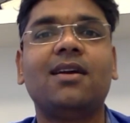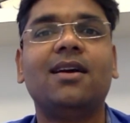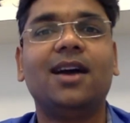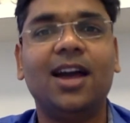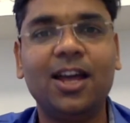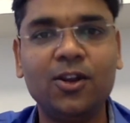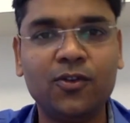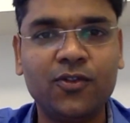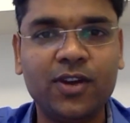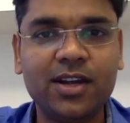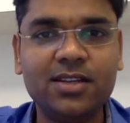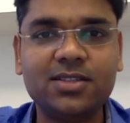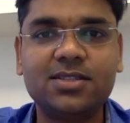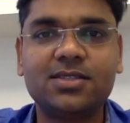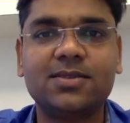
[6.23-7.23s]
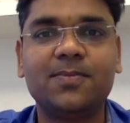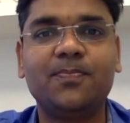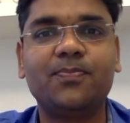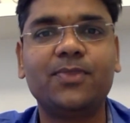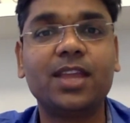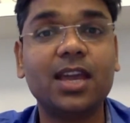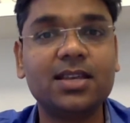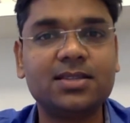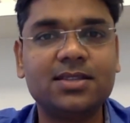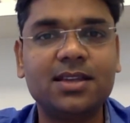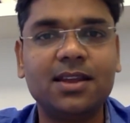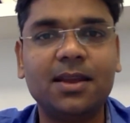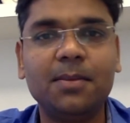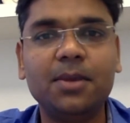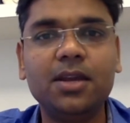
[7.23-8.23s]
Hello friends, guess the
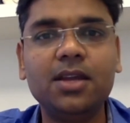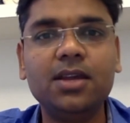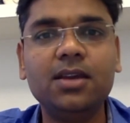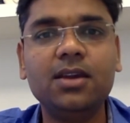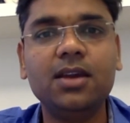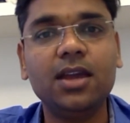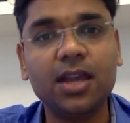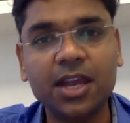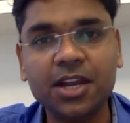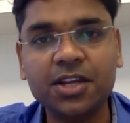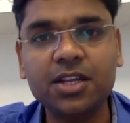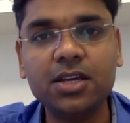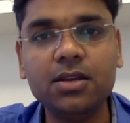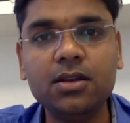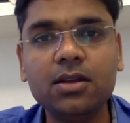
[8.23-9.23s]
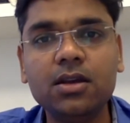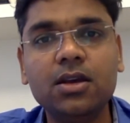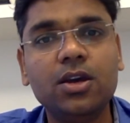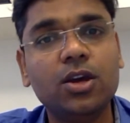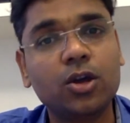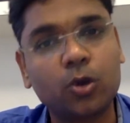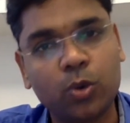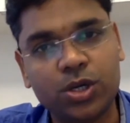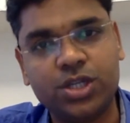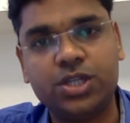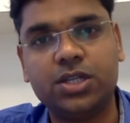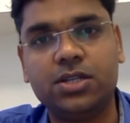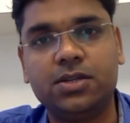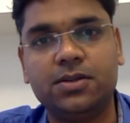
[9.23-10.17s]
remedy 18 question.